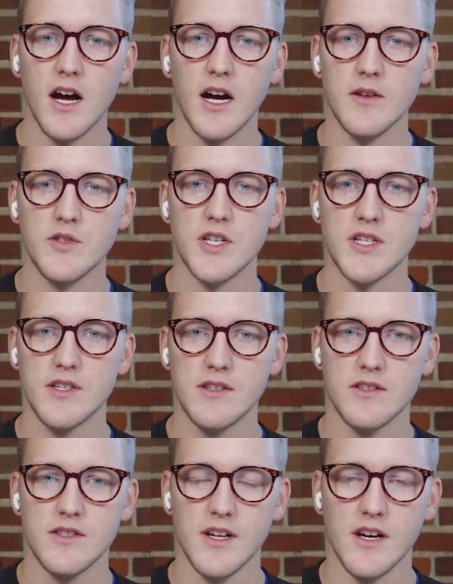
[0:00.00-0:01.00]
uh,
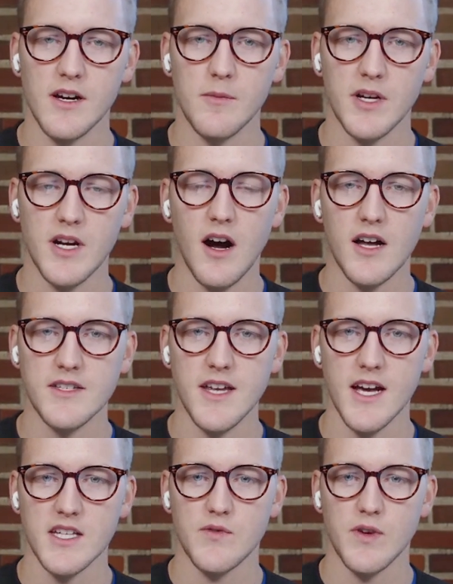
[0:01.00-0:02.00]
just some
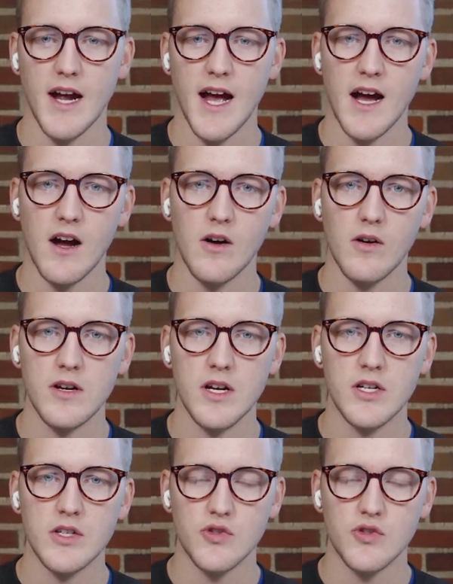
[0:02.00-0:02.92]
context for how